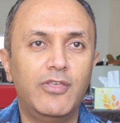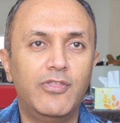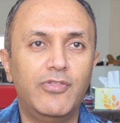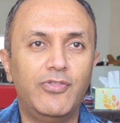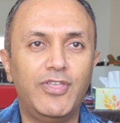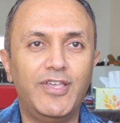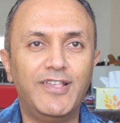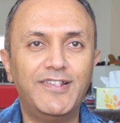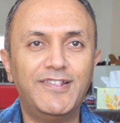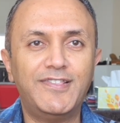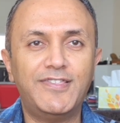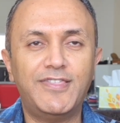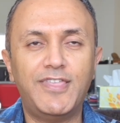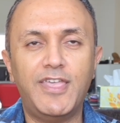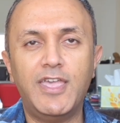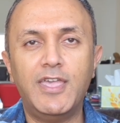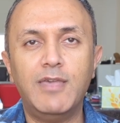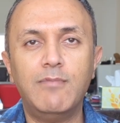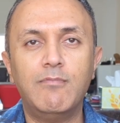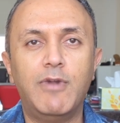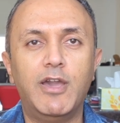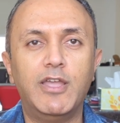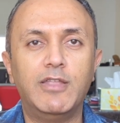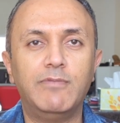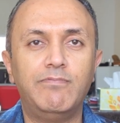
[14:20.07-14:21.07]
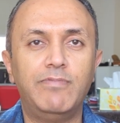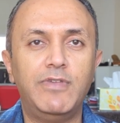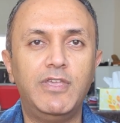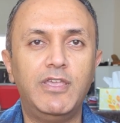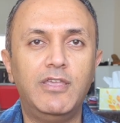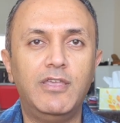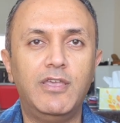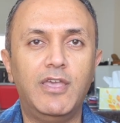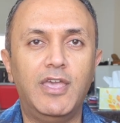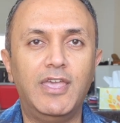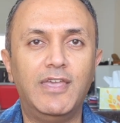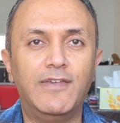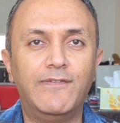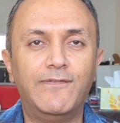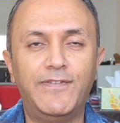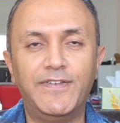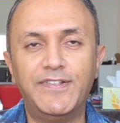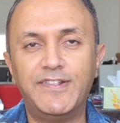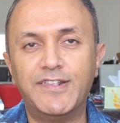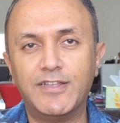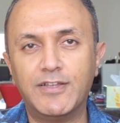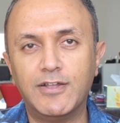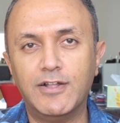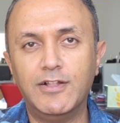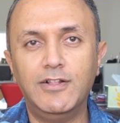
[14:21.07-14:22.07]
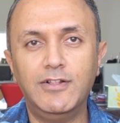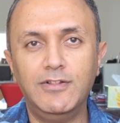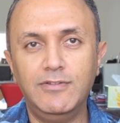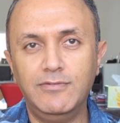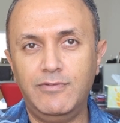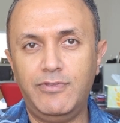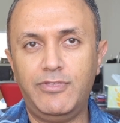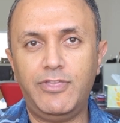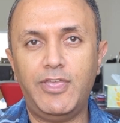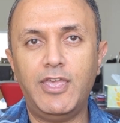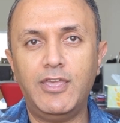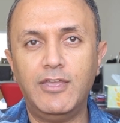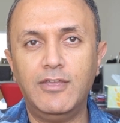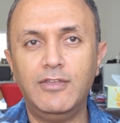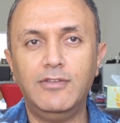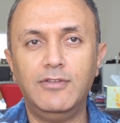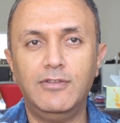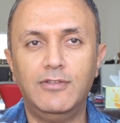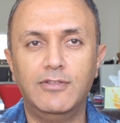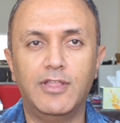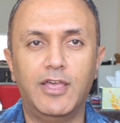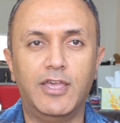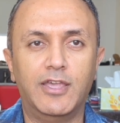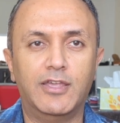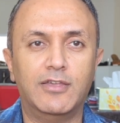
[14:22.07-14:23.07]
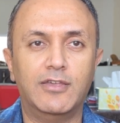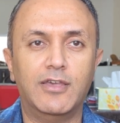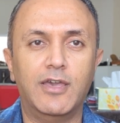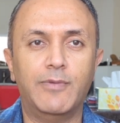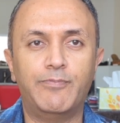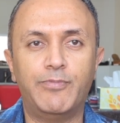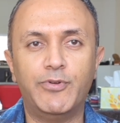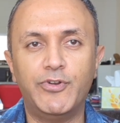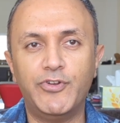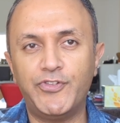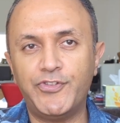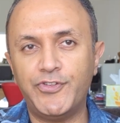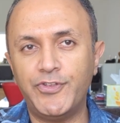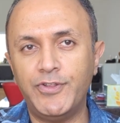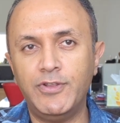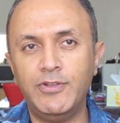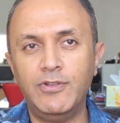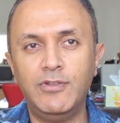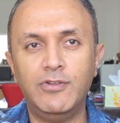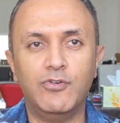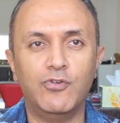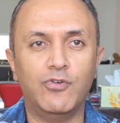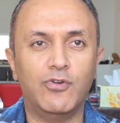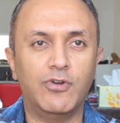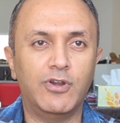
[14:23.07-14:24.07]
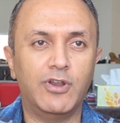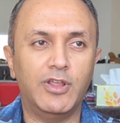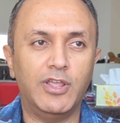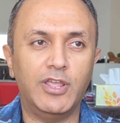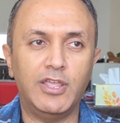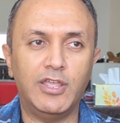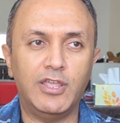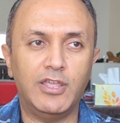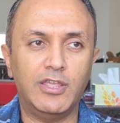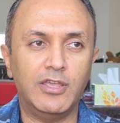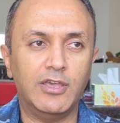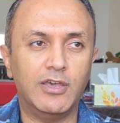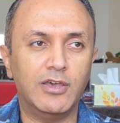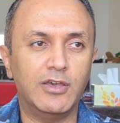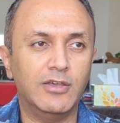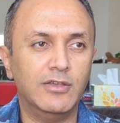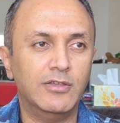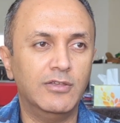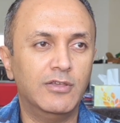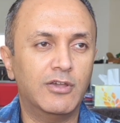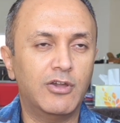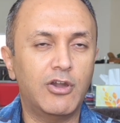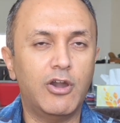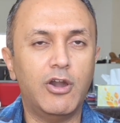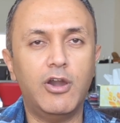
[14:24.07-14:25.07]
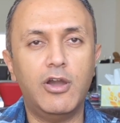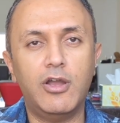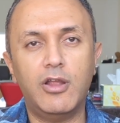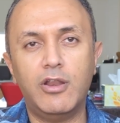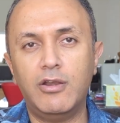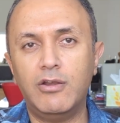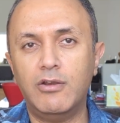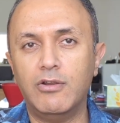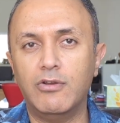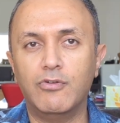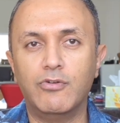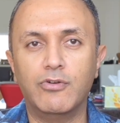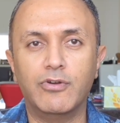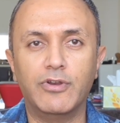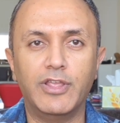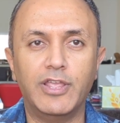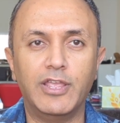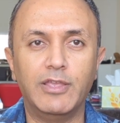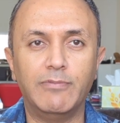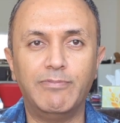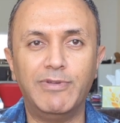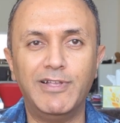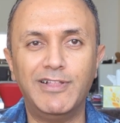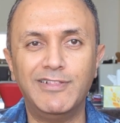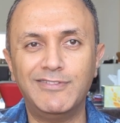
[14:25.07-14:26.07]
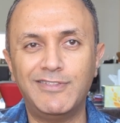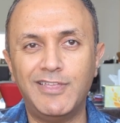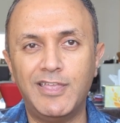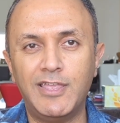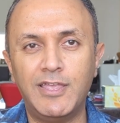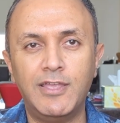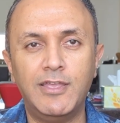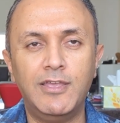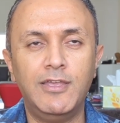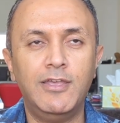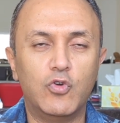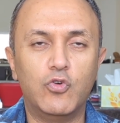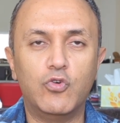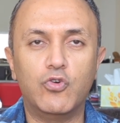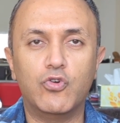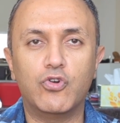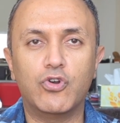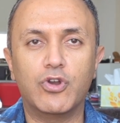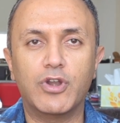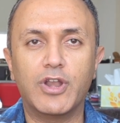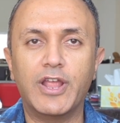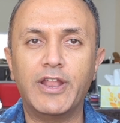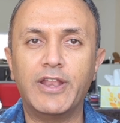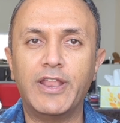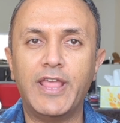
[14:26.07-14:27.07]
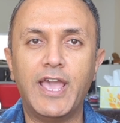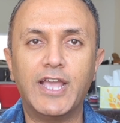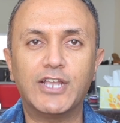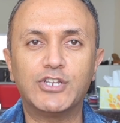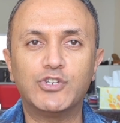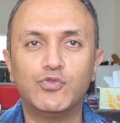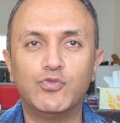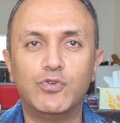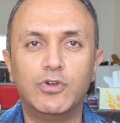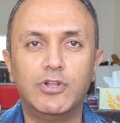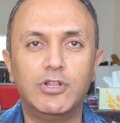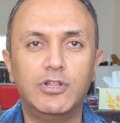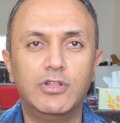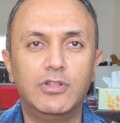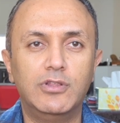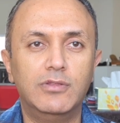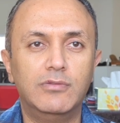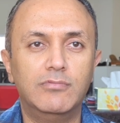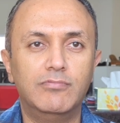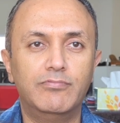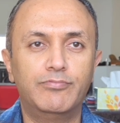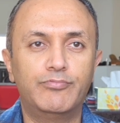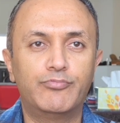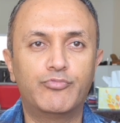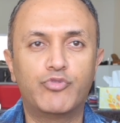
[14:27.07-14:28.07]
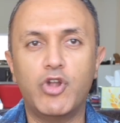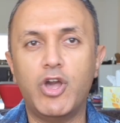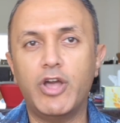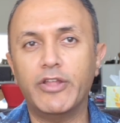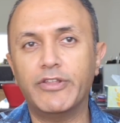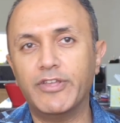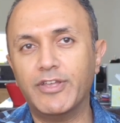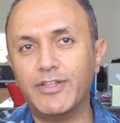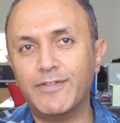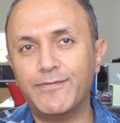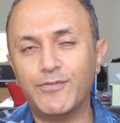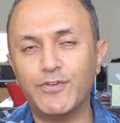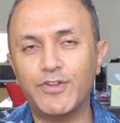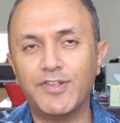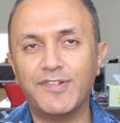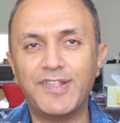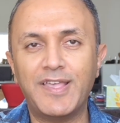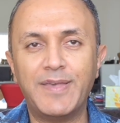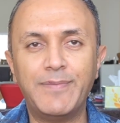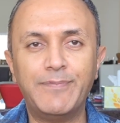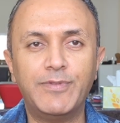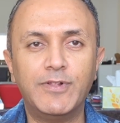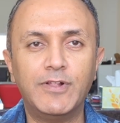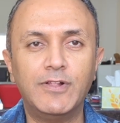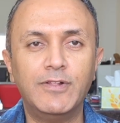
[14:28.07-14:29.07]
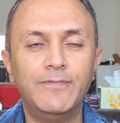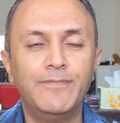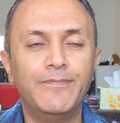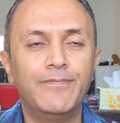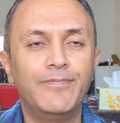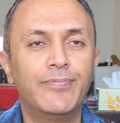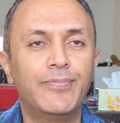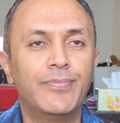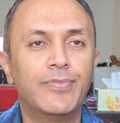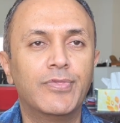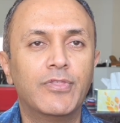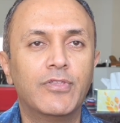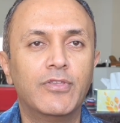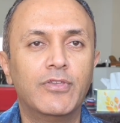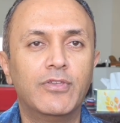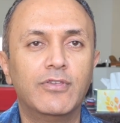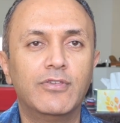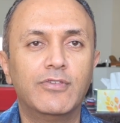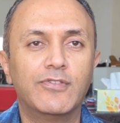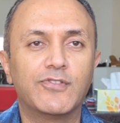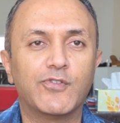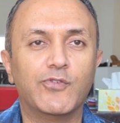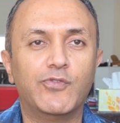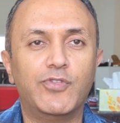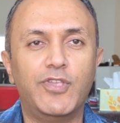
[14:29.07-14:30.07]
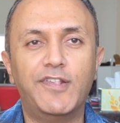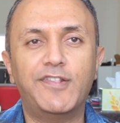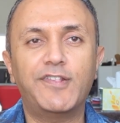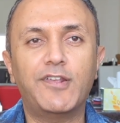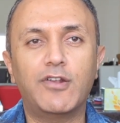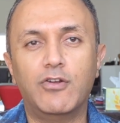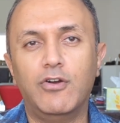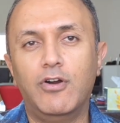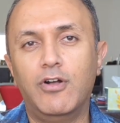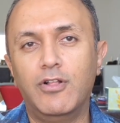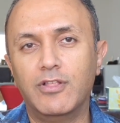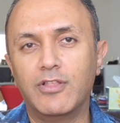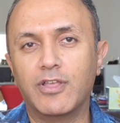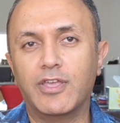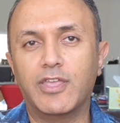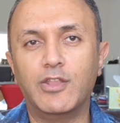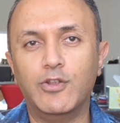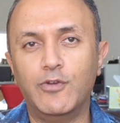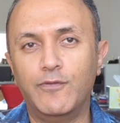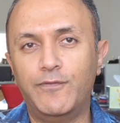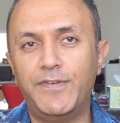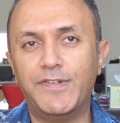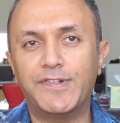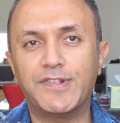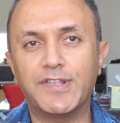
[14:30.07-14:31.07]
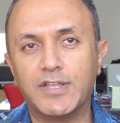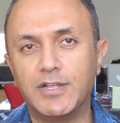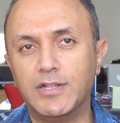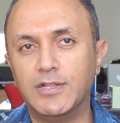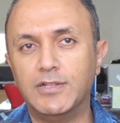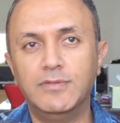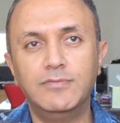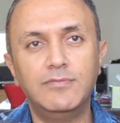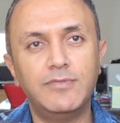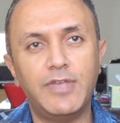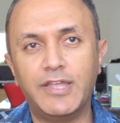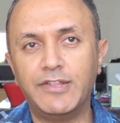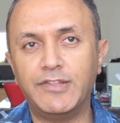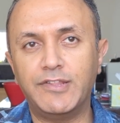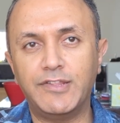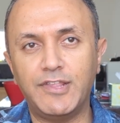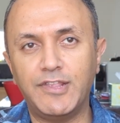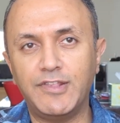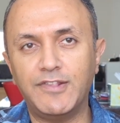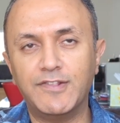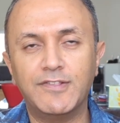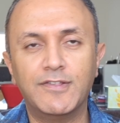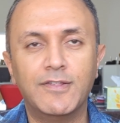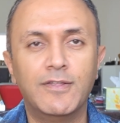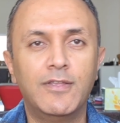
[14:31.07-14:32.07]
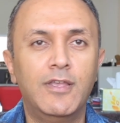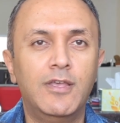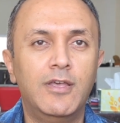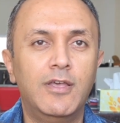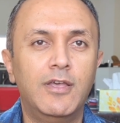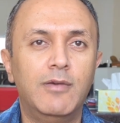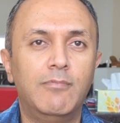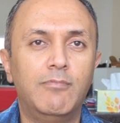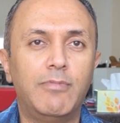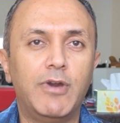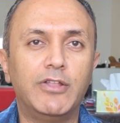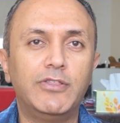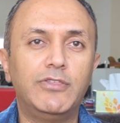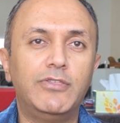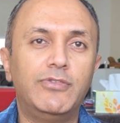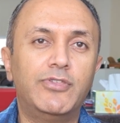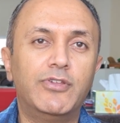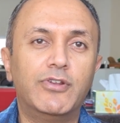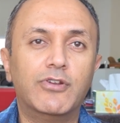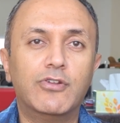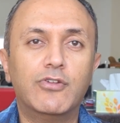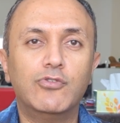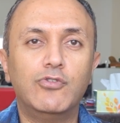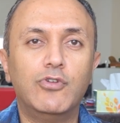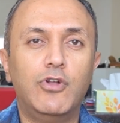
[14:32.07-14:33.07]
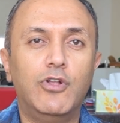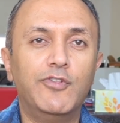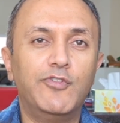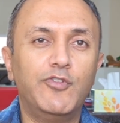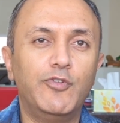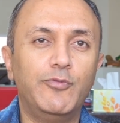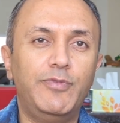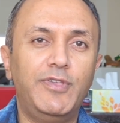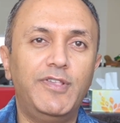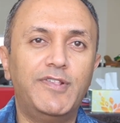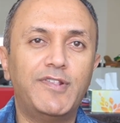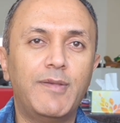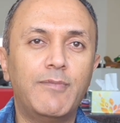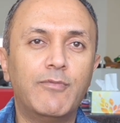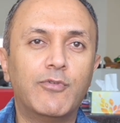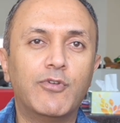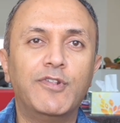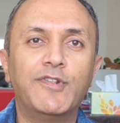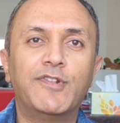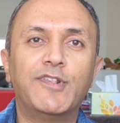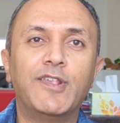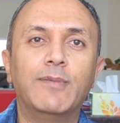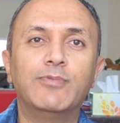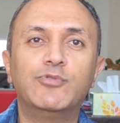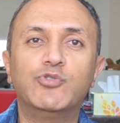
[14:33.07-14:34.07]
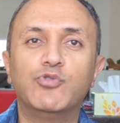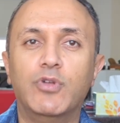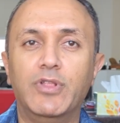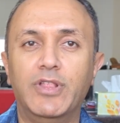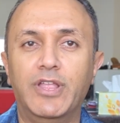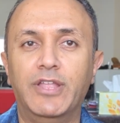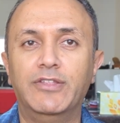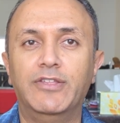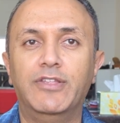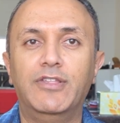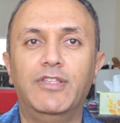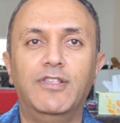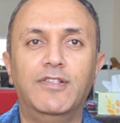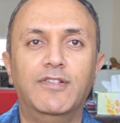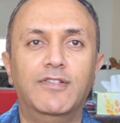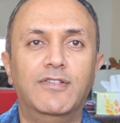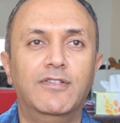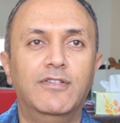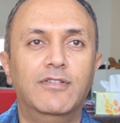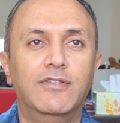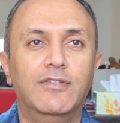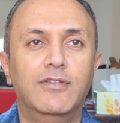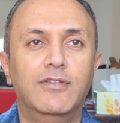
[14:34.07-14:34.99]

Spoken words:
This thing might be a physical thing, like a person or a car or a building or an actual product, for example. So these are all physical entities. But there could also be some conceptual entities.